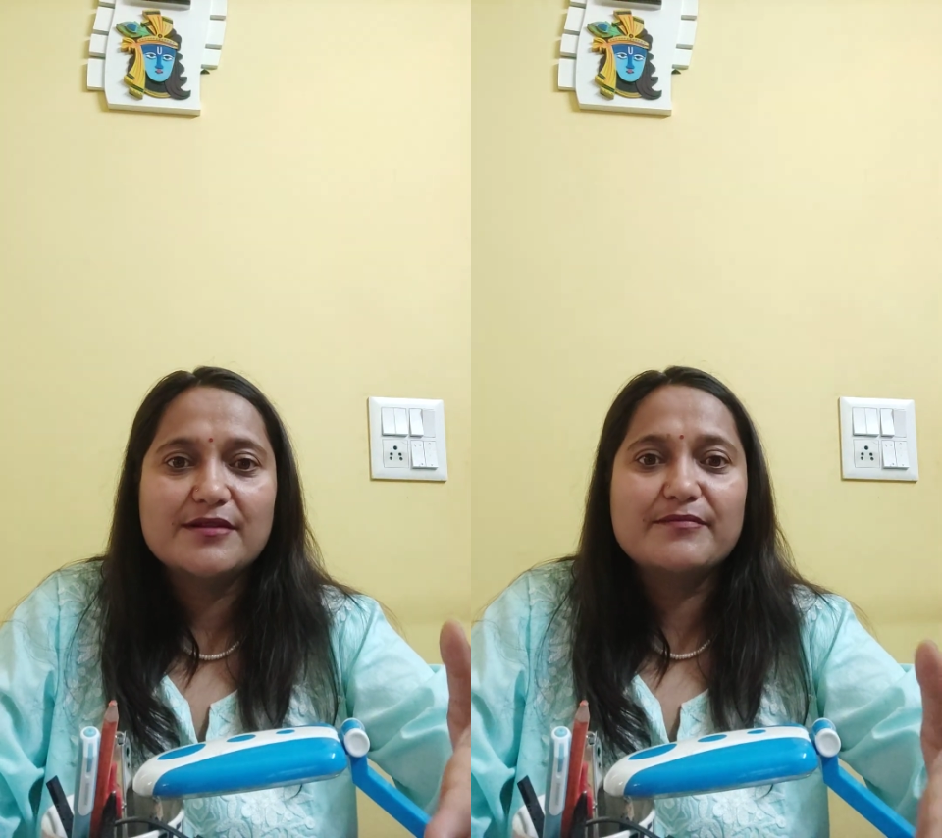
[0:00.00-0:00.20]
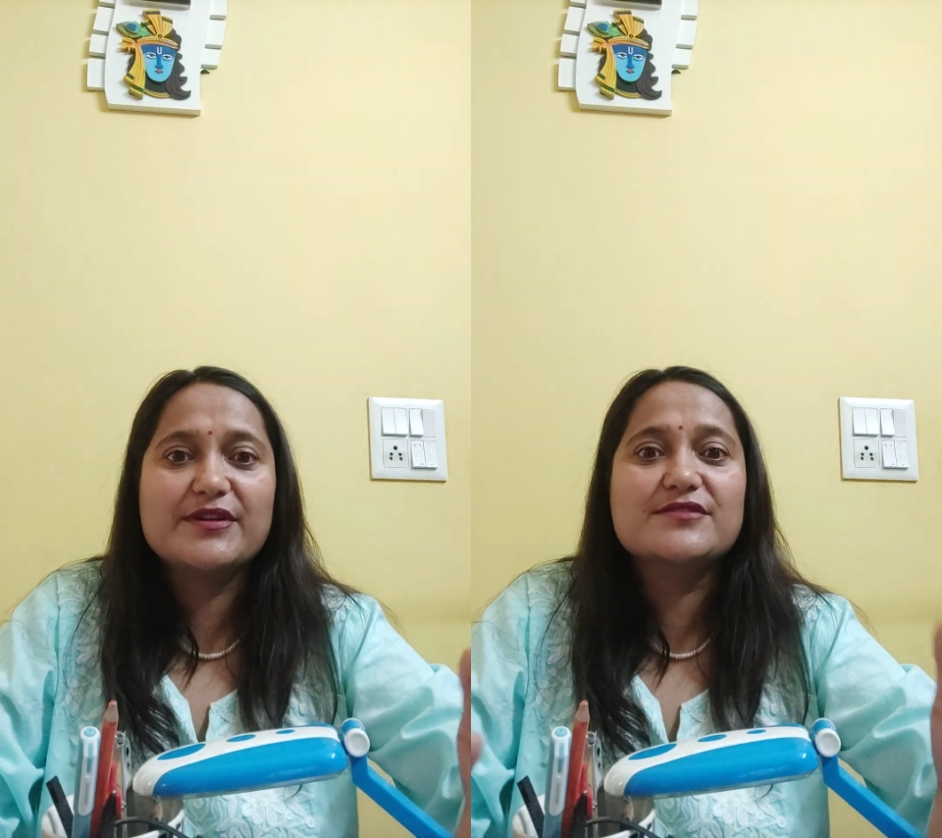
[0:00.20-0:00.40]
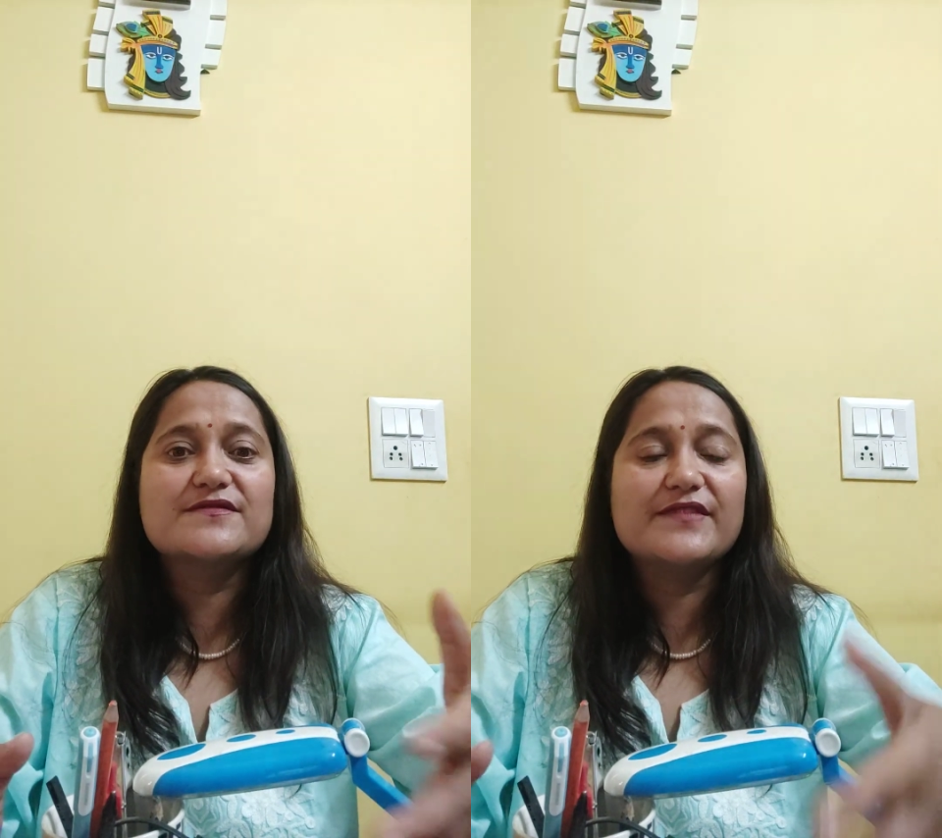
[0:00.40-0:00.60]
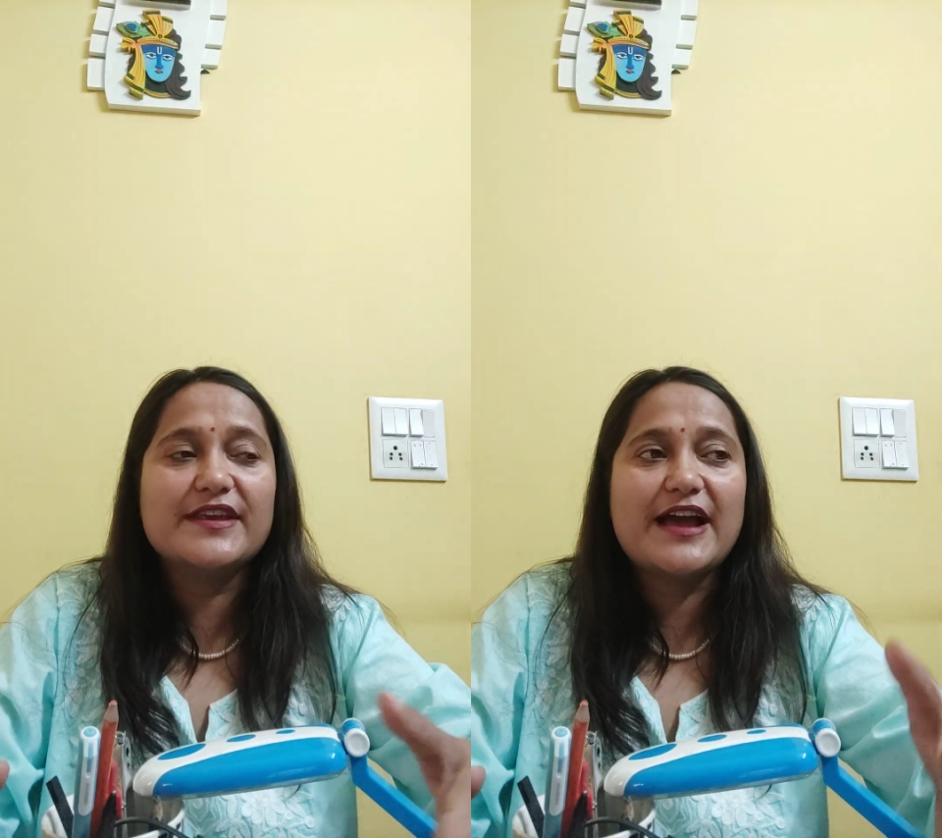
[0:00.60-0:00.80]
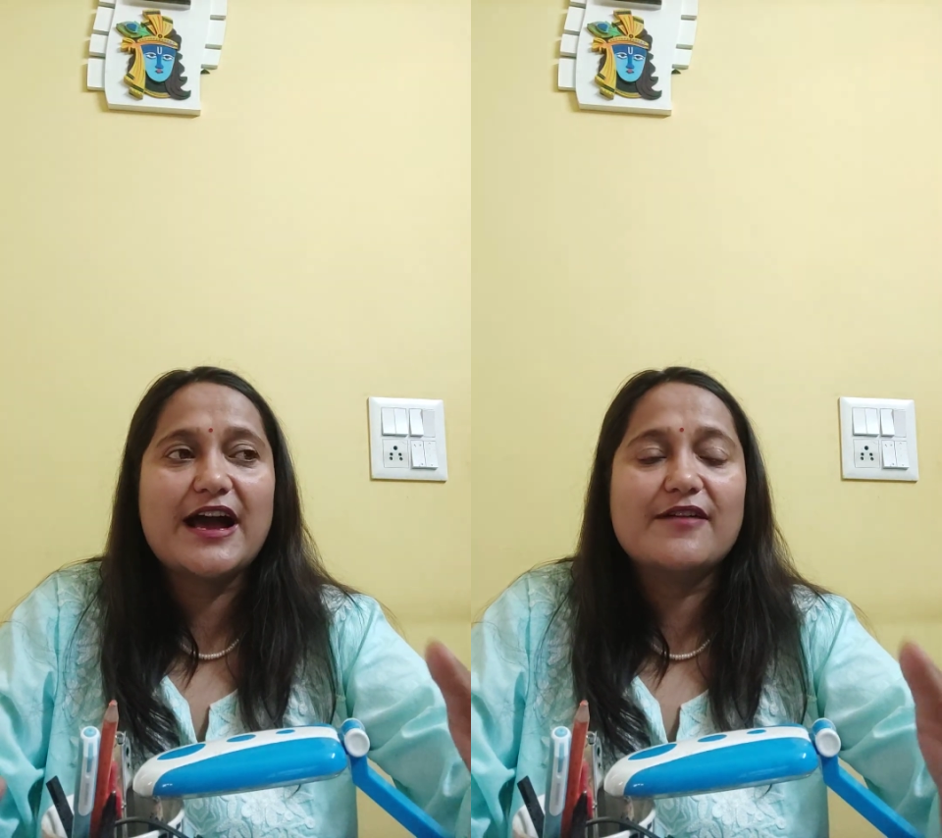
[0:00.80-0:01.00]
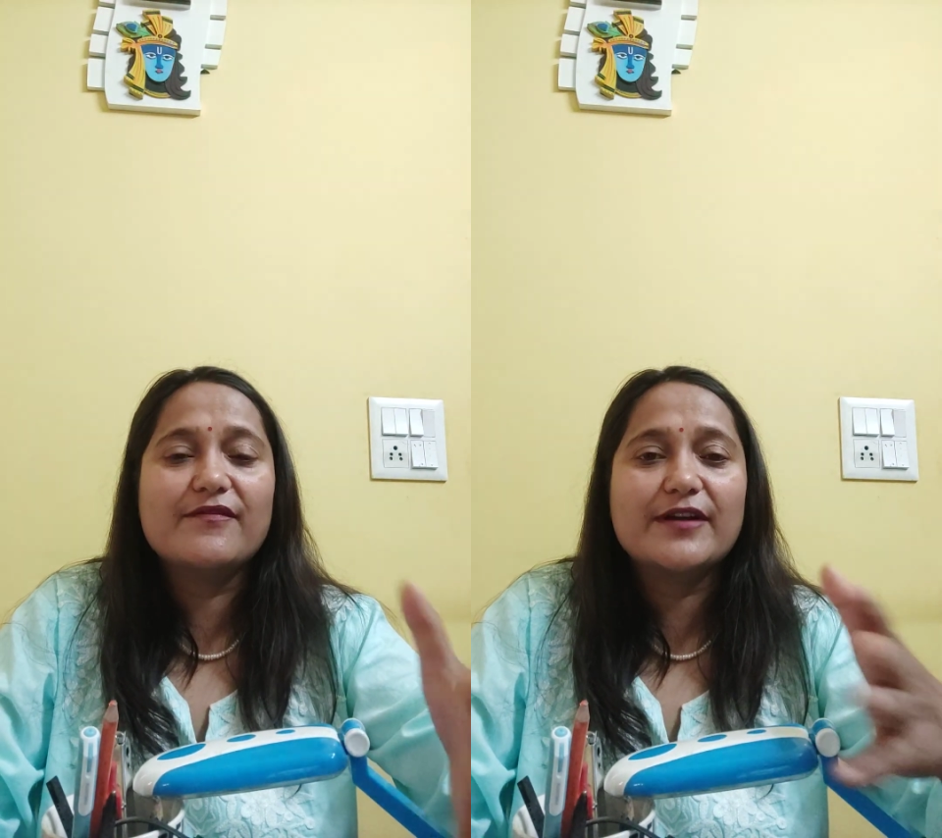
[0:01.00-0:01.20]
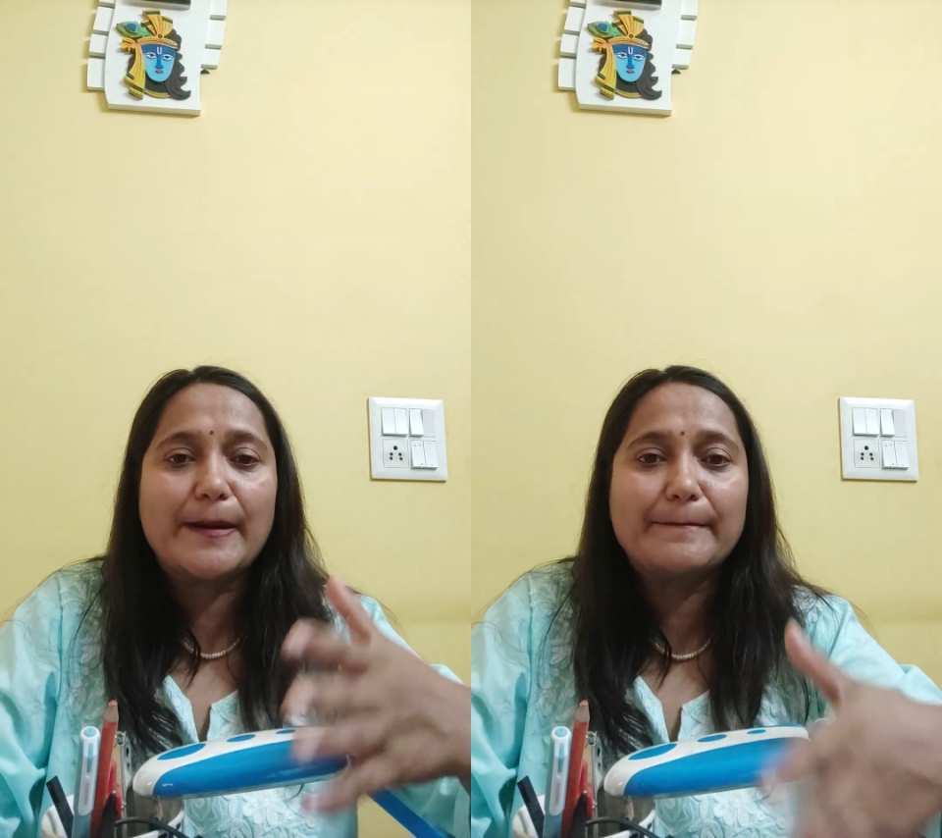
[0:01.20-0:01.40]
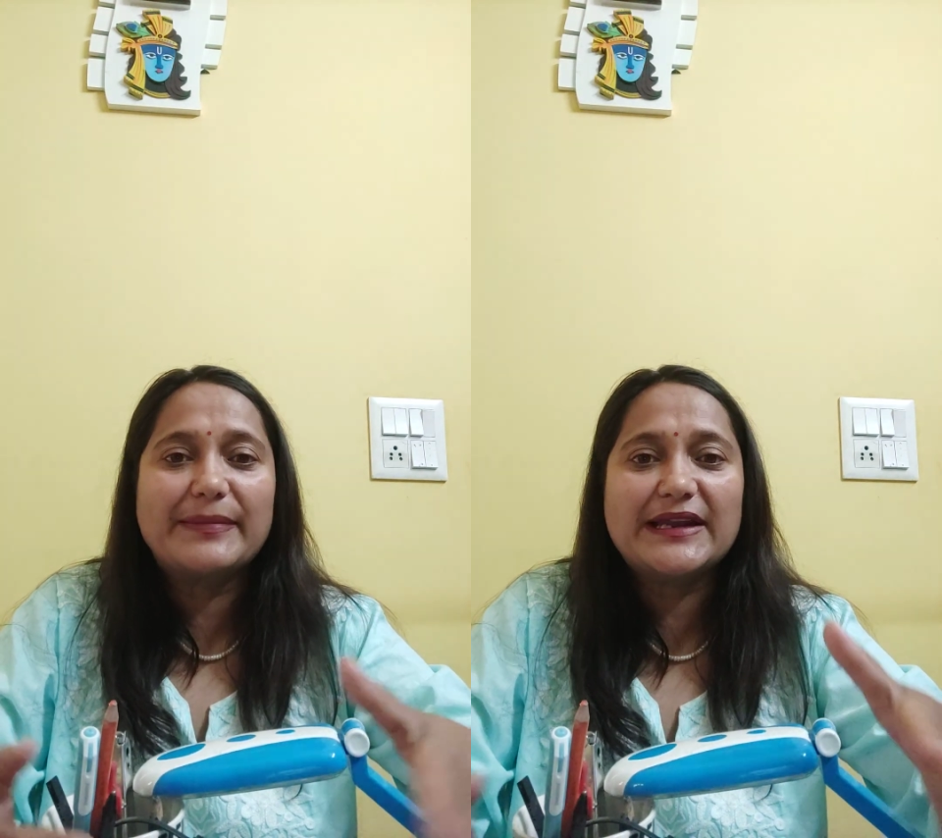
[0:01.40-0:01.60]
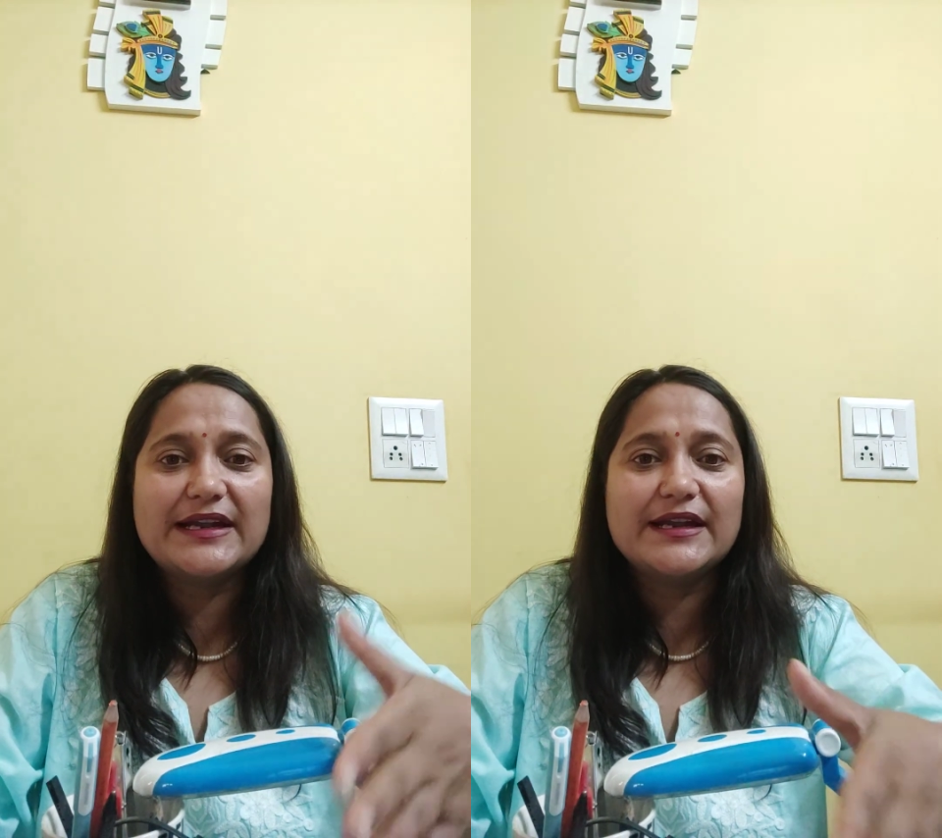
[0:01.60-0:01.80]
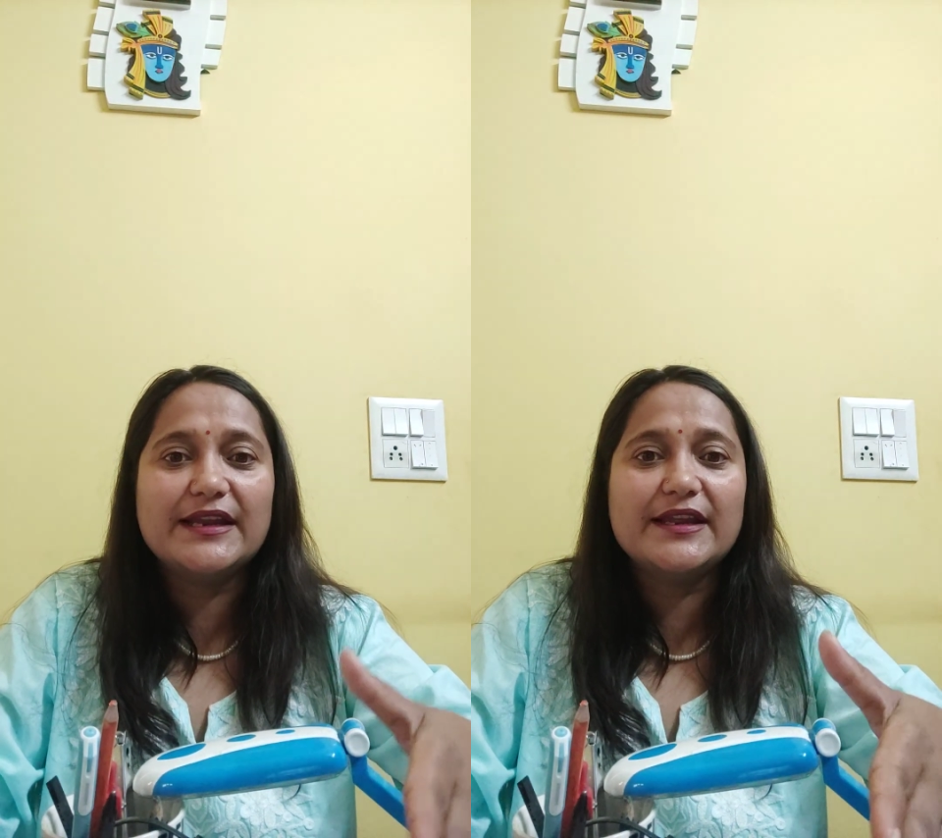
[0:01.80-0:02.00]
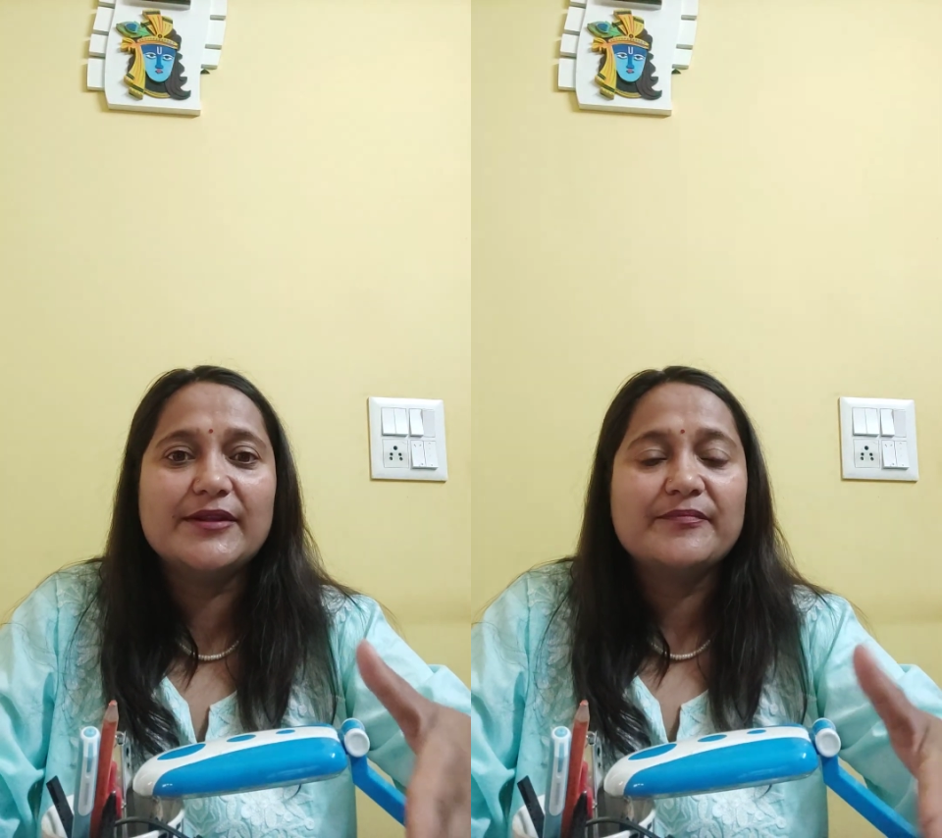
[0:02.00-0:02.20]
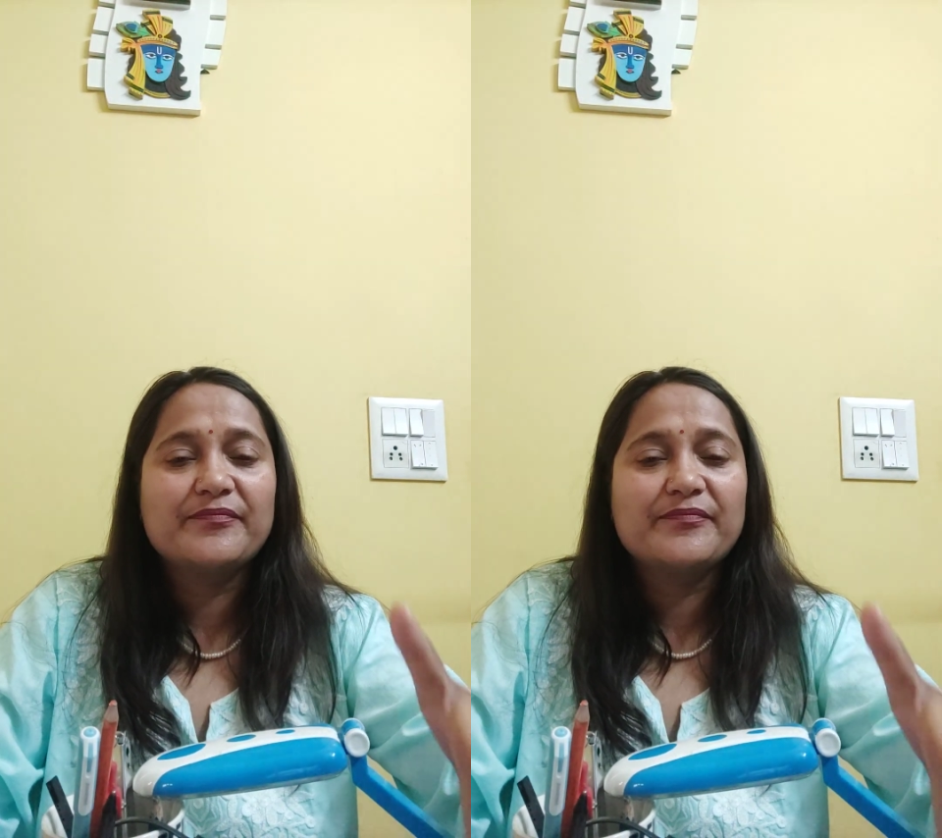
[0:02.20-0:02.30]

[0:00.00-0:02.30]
Because we have completely